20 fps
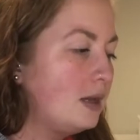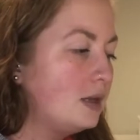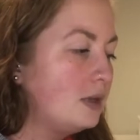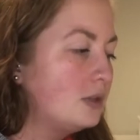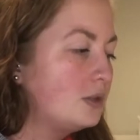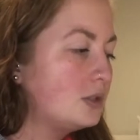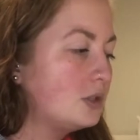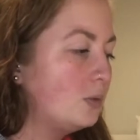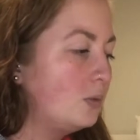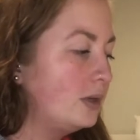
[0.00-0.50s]

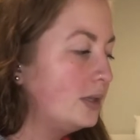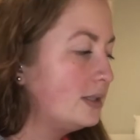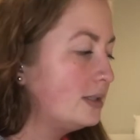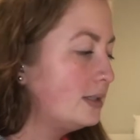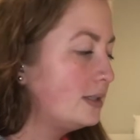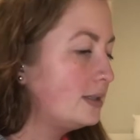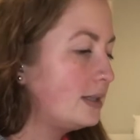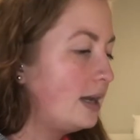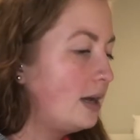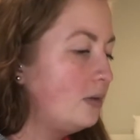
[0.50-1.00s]
So what is
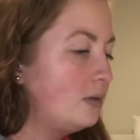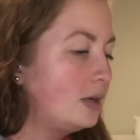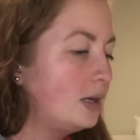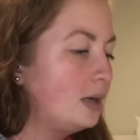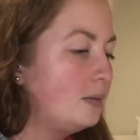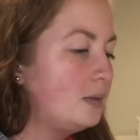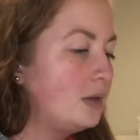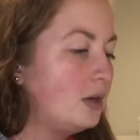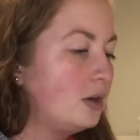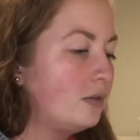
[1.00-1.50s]
this
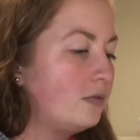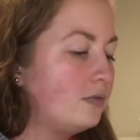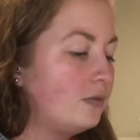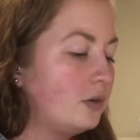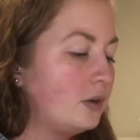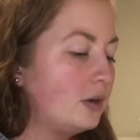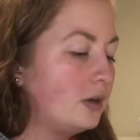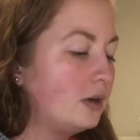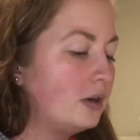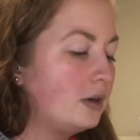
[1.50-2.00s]
outcome here
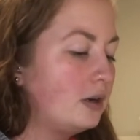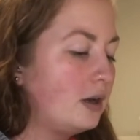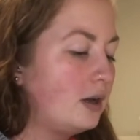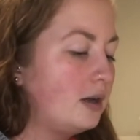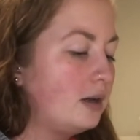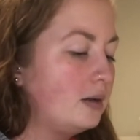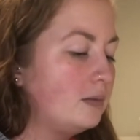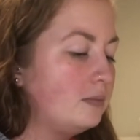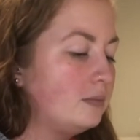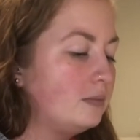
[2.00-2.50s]
for
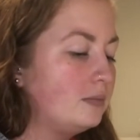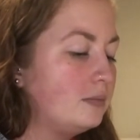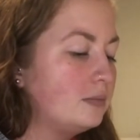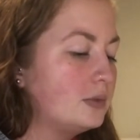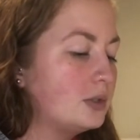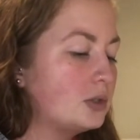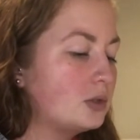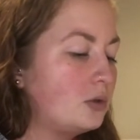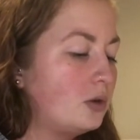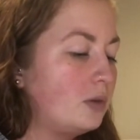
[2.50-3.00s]

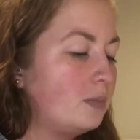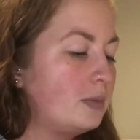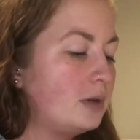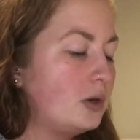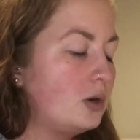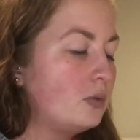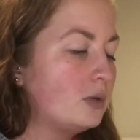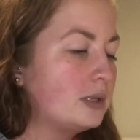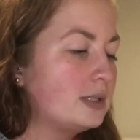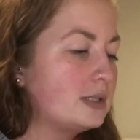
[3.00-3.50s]

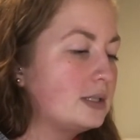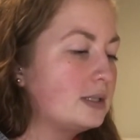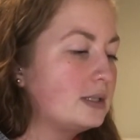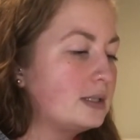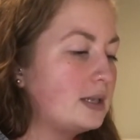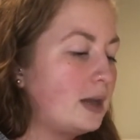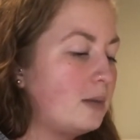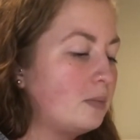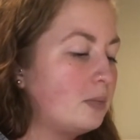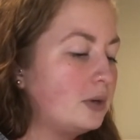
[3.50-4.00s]
Scorpio? What is this
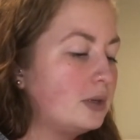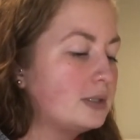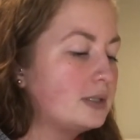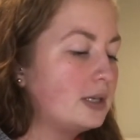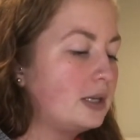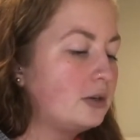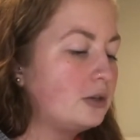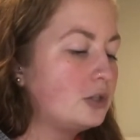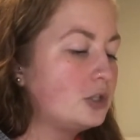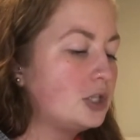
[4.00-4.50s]
Empress
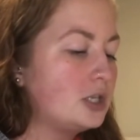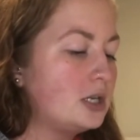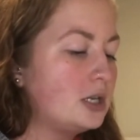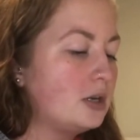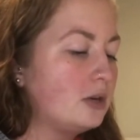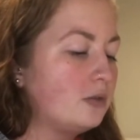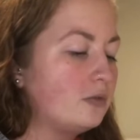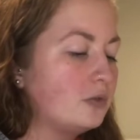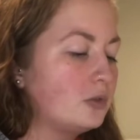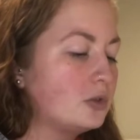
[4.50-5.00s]
energy
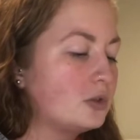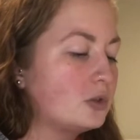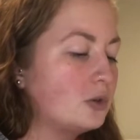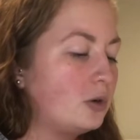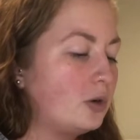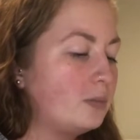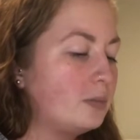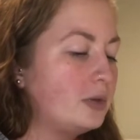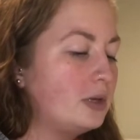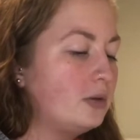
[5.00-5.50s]
here for
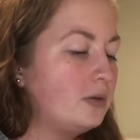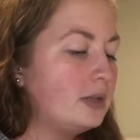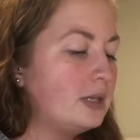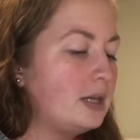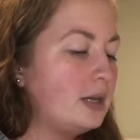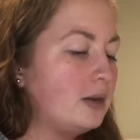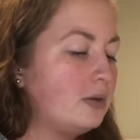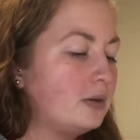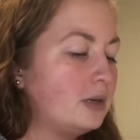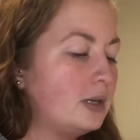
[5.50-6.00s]
Scorpio and the
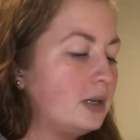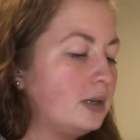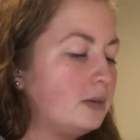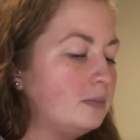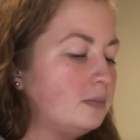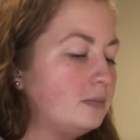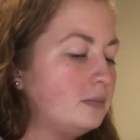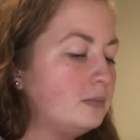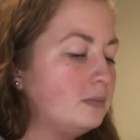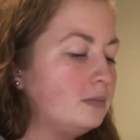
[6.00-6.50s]
outcome
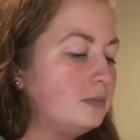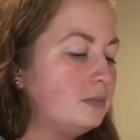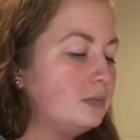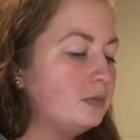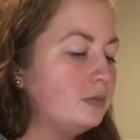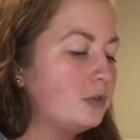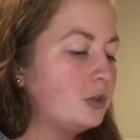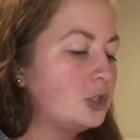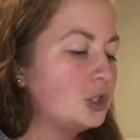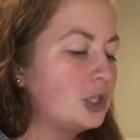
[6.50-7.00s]

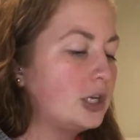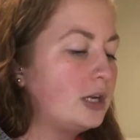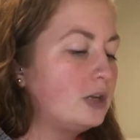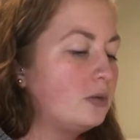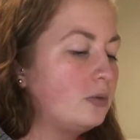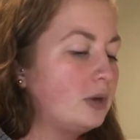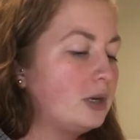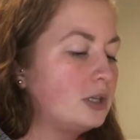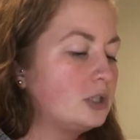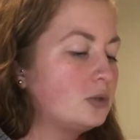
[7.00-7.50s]
for
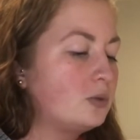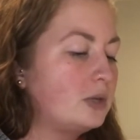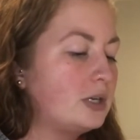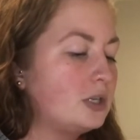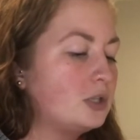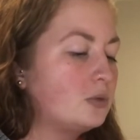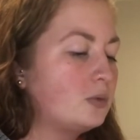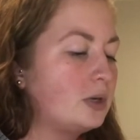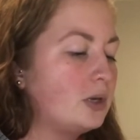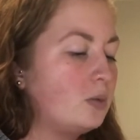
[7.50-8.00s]
January
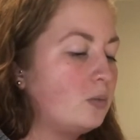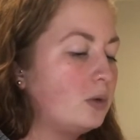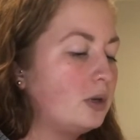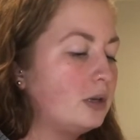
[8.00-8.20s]
2021?